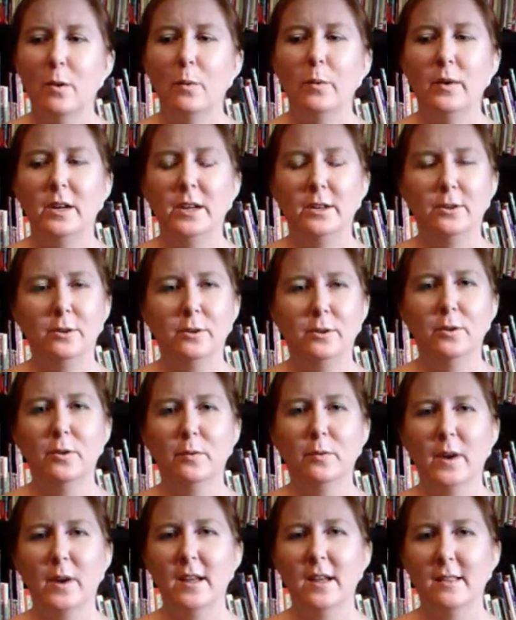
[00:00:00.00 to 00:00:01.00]
Will he do the
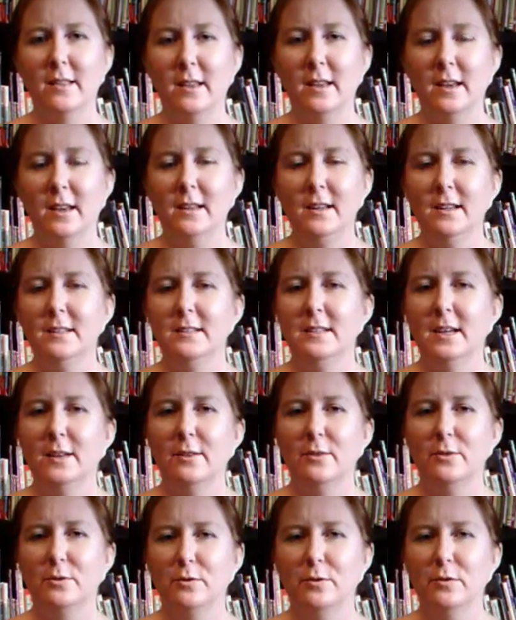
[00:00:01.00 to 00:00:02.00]
right thing and tell
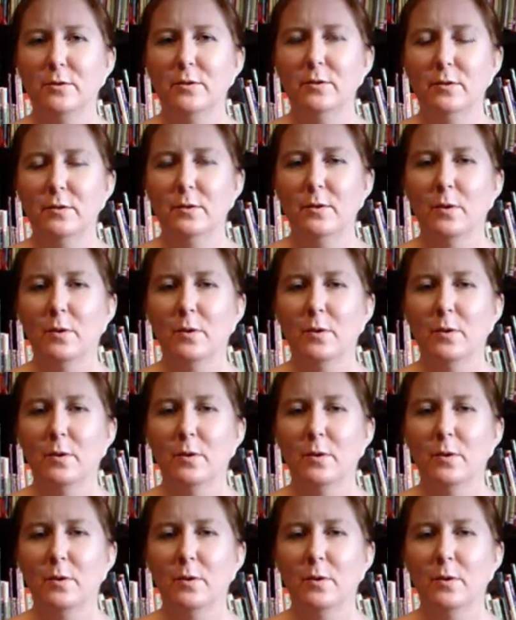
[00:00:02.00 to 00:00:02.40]
the truth,